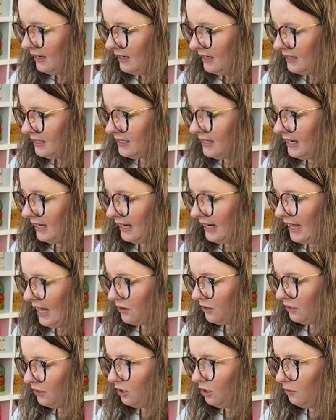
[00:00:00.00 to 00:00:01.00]
sticking out
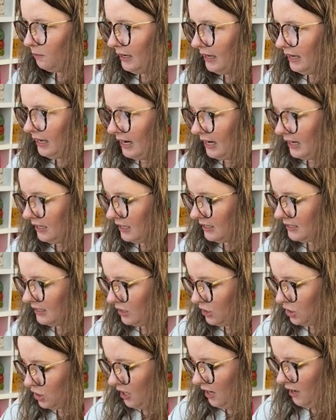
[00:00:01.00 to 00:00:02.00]
a little bit and it
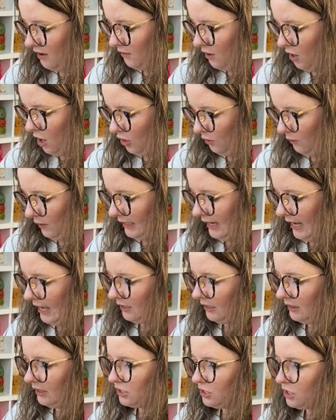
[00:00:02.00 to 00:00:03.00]
doesn't shove all the way down
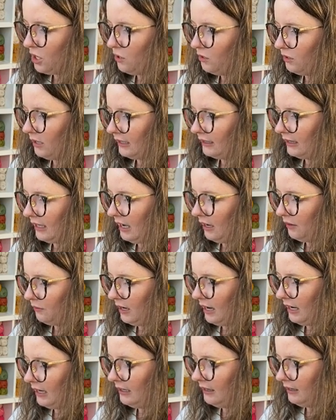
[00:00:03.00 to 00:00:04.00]
in the toe like that,
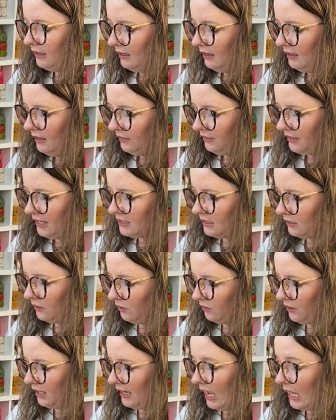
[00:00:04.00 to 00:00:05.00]
right? That's a little thing.